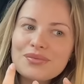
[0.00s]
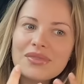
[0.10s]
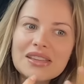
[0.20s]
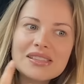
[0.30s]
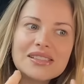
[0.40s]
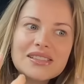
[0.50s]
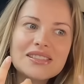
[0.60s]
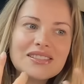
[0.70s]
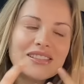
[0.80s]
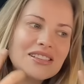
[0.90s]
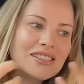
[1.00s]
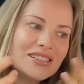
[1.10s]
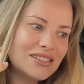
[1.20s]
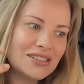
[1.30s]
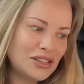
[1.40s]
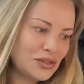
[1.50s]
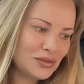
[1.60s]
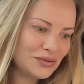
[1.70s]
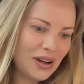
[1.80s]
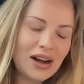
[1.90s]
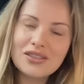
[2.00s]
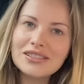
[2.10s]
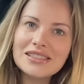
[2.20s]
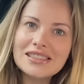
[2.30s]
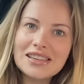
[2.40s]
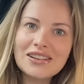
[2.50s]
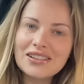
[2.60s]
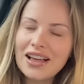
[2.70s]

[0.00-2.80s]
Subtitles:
this newfound skill.